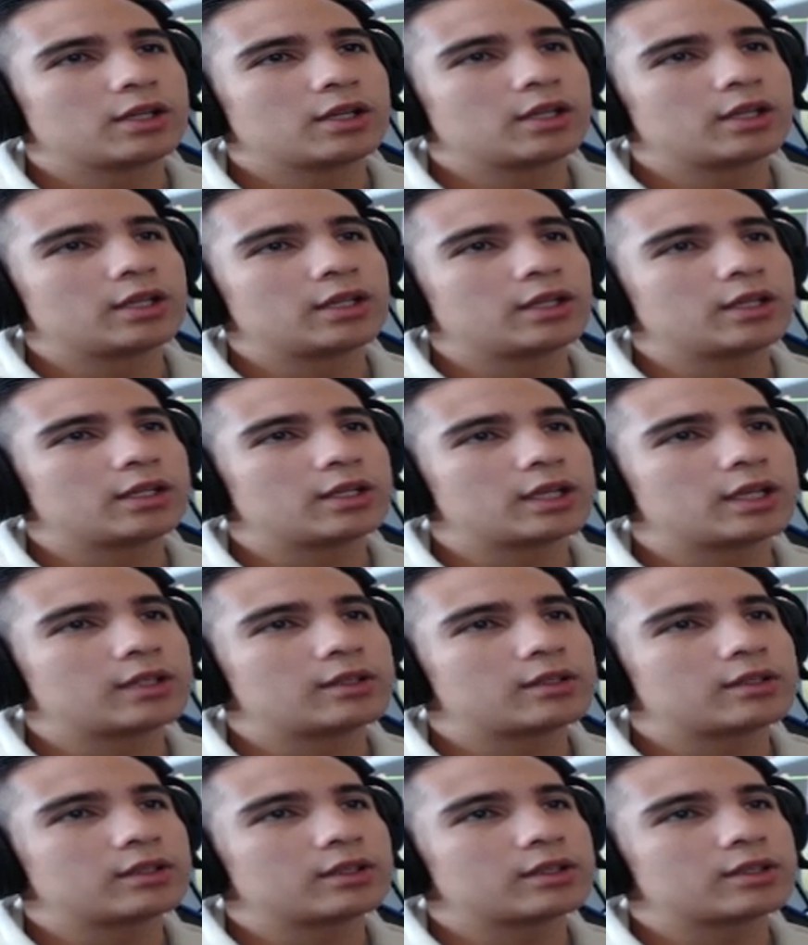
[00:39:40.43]
And then
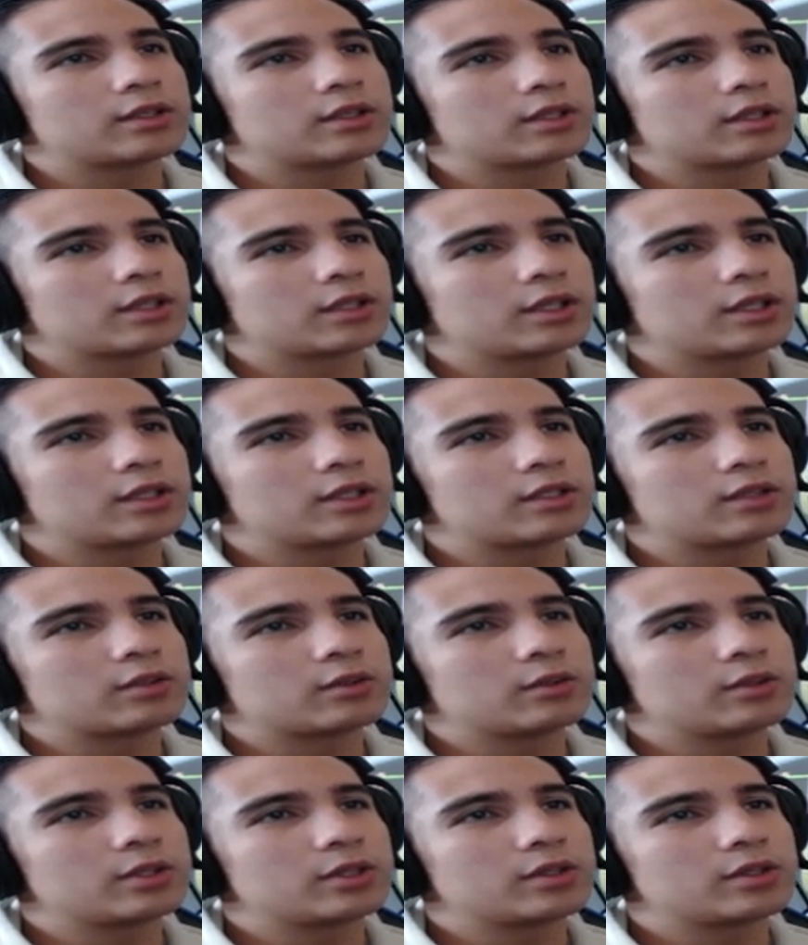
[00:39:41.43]
that's it. He's going to get his
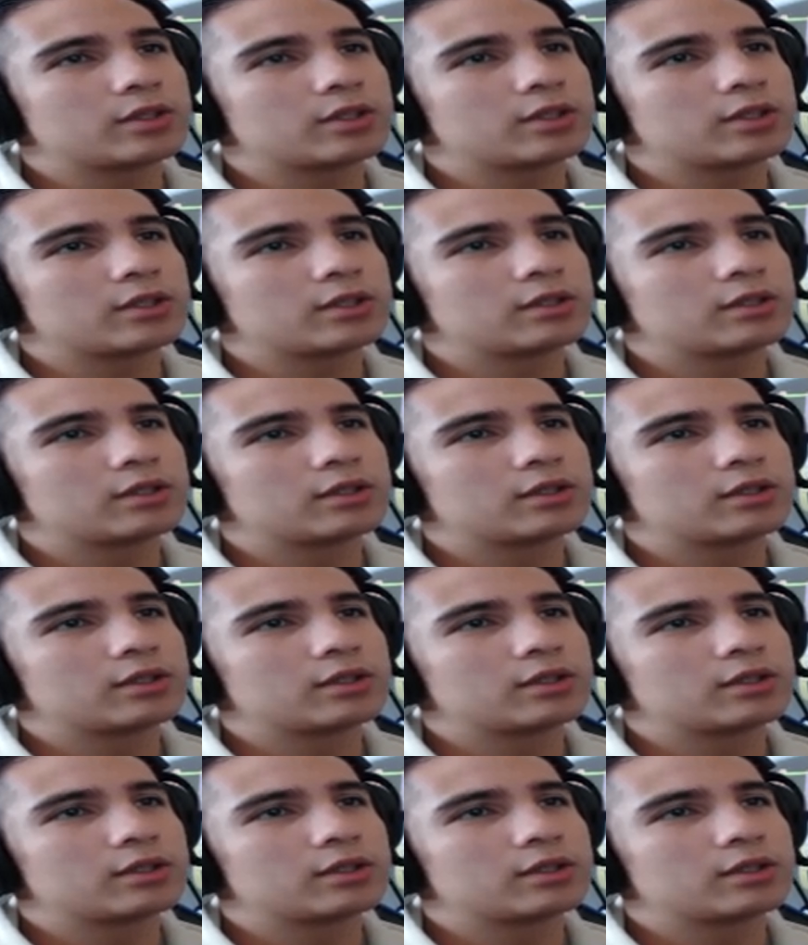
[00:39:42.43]
squeeze on.